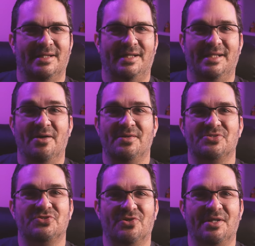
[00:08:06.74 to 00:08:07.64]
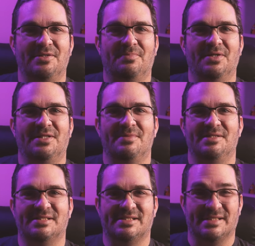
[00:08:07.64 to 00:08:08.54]
And now they're starting to put them
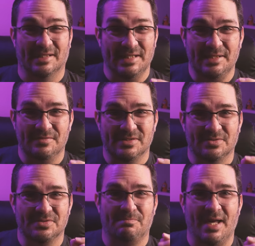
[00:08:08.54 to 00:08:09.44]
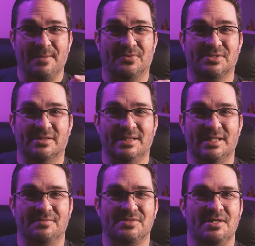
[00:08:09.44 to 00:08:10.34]
in sleeves, little paper
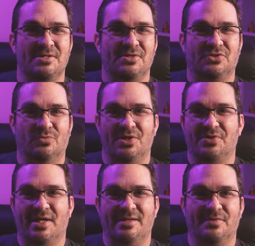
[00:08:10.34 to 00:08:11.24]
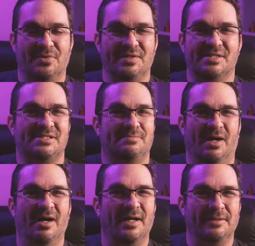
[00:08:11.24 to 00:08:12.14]
sleeves, to where you can't even read the
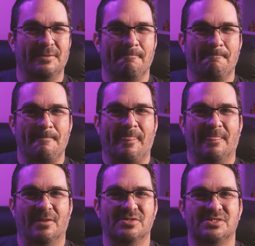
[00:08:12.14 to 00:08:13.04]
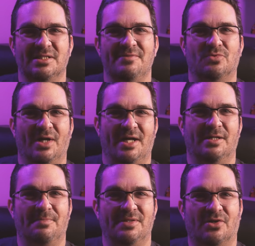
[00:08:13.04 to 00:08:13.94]
spine. Those sleeves will end
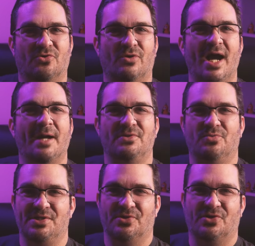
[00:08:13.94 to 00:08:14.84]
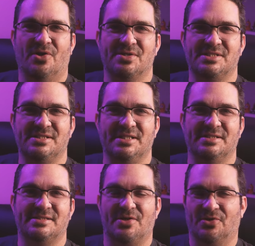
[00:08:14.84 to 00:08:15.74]
up in the crack between your car's seat
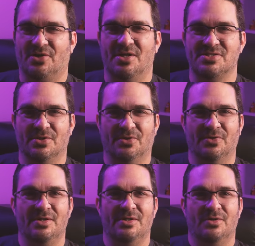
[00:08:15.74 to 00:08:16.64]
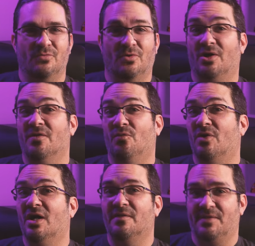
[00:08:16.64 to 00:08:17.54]
and center console where all the
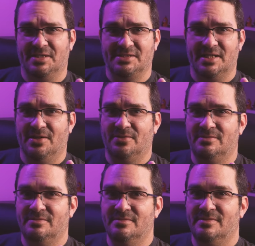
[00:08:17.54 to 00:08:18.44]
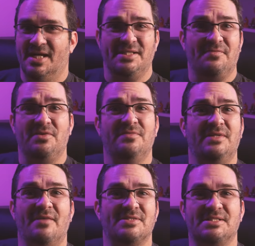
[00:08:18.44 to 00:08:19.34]
wild things go. That's if you
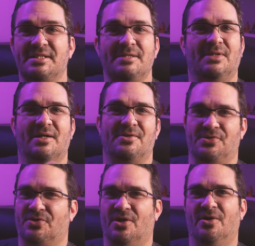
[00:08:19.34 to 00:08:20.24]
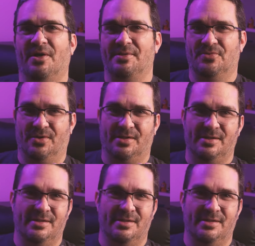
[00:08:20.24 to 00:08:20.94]
even have a CD player in your car anymore.